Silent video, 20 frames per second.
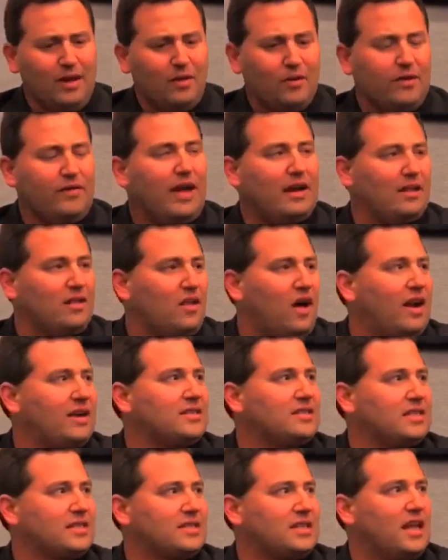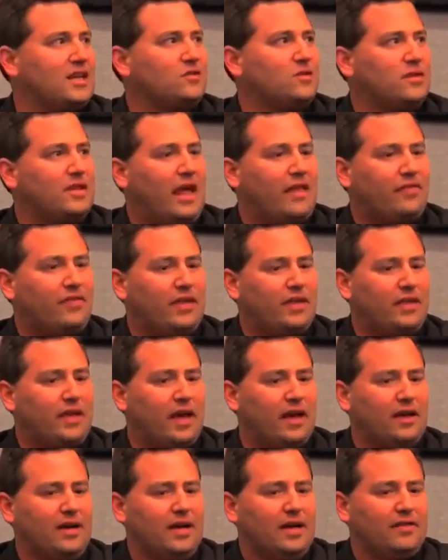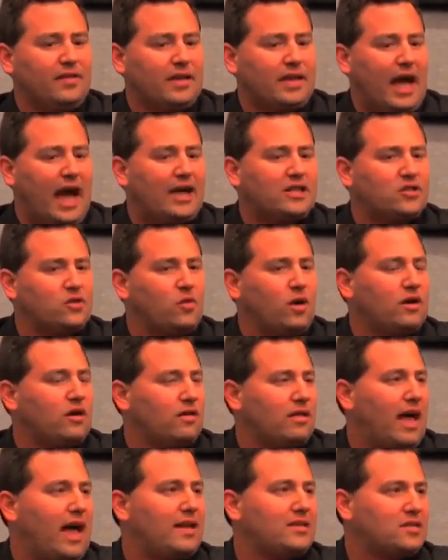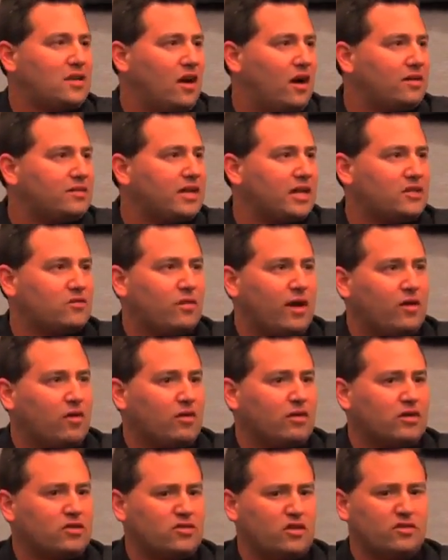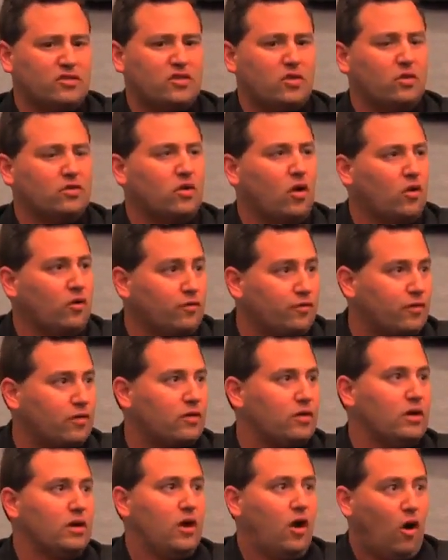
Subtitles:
we've had a lot of success with that. The guys who won our last contest, Red Orchestra, sold over